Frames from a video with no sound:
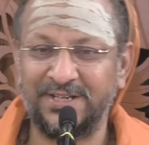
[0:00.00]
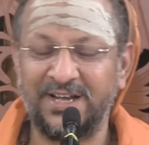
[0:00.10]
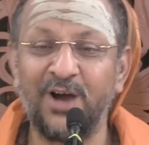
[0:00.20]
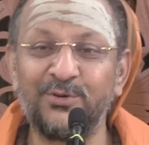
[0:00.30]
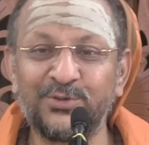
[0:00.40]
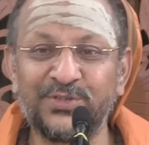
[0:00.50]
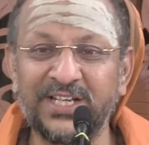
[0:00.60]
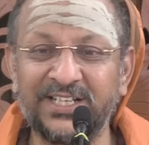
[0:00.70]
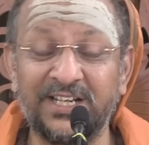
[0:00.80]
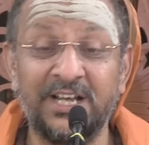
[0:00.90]
How to
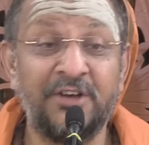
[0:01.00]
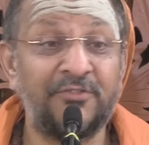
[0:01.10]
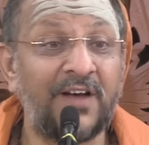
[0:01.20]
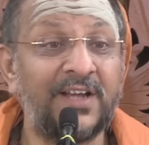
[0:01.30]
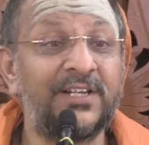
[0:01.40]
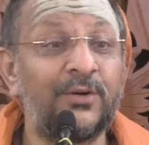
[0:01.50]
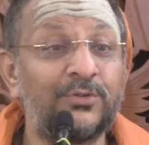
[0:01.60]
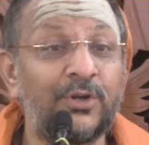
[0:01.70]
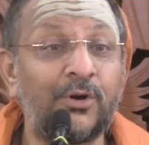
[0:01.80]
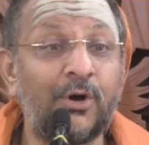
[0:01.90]
settle? Find out
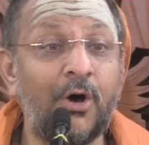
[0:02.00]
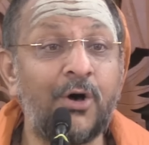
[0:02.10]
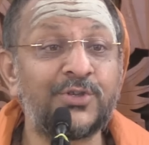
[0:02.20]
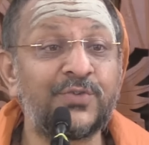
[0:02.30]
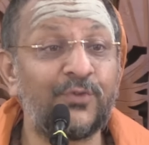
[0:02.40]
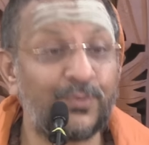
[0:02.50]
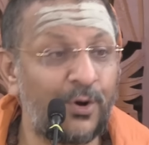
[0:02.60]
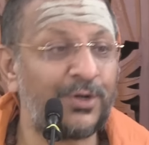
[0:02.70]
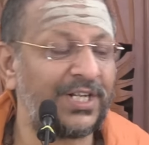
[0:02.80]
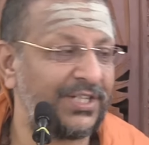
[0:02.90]
the cause for
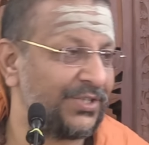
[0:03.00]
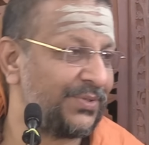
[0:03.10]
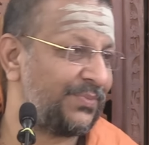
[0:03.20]
bondage.